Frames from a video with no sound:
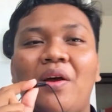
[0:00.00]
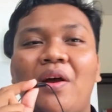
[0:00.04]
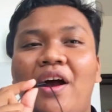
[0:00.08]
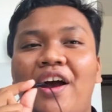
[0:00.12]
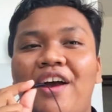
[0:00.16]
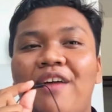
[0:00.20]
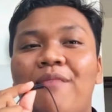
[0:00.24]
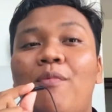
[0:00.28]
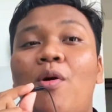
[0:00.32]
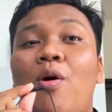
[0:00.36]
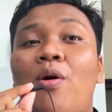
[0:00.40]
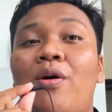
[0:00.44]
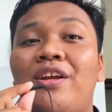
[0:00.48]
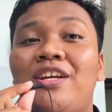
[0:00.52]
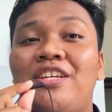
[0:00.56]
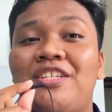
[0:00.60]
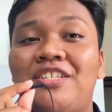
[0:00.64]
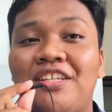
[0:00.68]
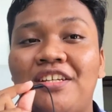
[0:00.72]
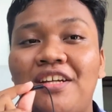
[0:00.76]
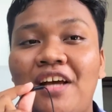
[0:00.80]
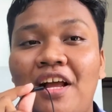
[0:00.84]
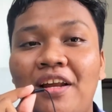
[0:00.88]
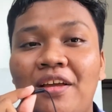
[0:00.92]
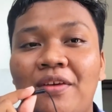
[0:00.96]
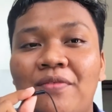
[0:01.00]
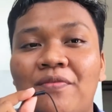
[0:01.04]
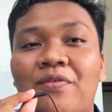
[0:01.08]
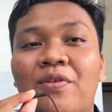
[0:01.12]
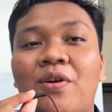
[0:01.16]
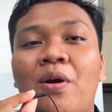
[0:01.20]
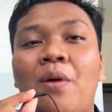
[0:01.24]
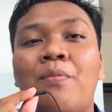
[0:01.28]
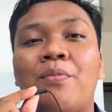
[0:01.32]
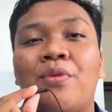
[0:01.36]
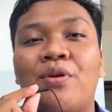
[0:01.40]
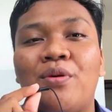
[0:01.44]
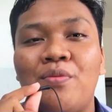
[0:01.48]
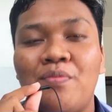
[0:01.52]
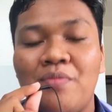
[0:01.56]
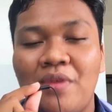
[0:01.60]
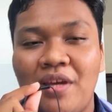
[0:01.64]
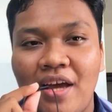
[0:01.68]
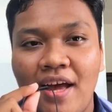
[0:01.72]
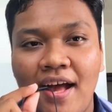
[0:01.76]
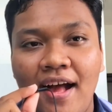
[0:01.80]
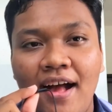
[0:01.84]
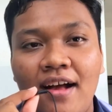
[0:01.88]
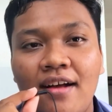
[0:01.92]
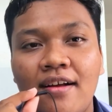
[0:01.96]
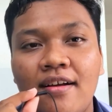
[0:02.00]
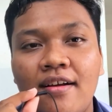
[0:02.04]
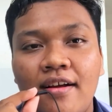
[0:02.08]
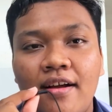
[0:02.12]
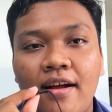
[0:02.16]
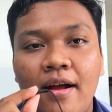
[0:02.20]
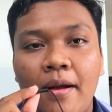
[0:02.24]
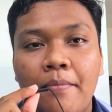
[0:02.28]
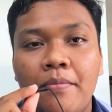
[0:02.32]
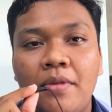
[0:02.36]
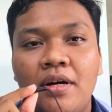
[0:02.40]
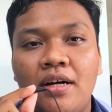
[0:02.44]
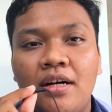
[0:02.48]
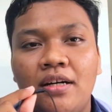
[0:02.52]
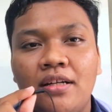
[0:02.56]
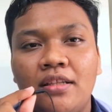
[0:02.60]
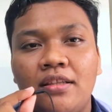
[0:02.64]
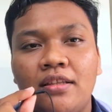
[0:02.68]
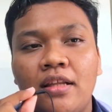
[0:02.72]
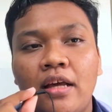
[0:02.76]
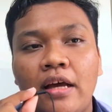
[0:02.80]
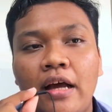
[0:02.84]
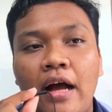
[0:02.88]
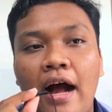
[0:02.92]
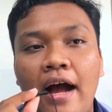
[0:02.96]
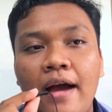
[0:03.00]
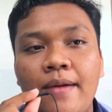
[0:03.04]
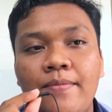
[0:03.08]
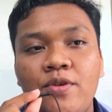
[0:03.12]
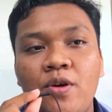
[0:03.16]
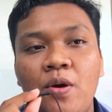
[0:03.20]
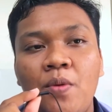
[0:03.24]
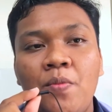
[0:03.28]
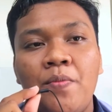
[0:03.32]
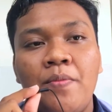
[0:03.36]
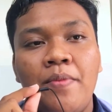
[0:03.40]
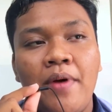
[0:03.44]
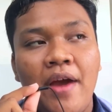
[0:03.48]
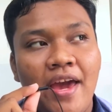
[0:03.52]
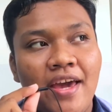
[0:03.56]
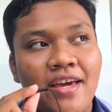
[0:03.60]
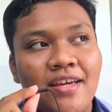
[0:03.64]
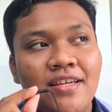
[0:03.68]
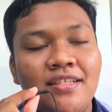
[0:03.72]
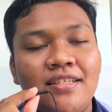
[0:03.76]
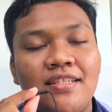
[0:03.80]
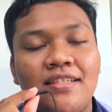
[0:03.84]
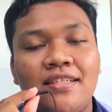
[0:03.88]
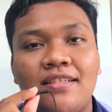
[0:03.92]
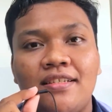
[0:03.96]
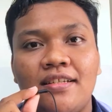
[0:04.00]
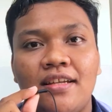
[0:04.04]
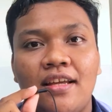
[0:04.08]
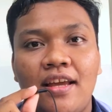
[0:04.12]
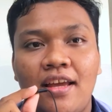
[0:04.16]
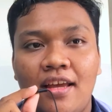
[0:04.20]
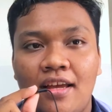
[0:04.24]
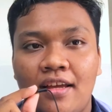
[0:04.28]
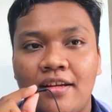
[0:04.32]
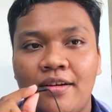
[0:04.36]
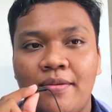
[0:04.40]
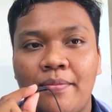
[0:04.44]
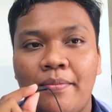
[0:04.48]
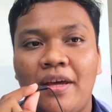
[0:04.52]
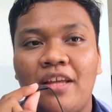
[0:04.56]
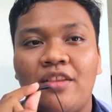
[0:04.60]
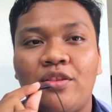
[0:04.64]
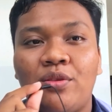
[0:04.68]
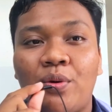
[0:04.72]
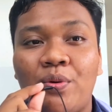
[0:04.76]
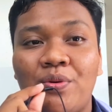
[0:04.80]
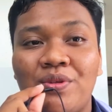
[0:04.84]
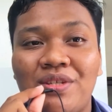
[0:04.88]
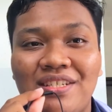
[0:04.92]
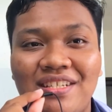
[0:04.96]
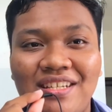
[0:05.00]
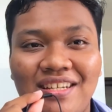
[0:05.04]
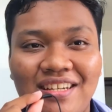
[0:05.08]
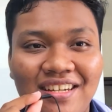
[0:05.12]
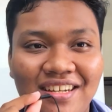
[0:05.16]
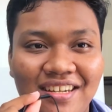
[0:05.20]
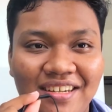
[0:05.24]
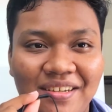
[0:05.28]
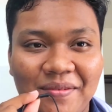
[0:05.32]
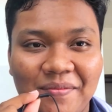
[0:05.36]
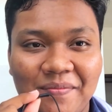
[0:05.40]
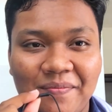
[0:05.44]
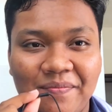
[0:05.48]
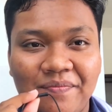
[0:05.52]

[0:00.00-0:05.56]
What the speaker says: I'm originally from Rumbia, but I'm now based in Metro City.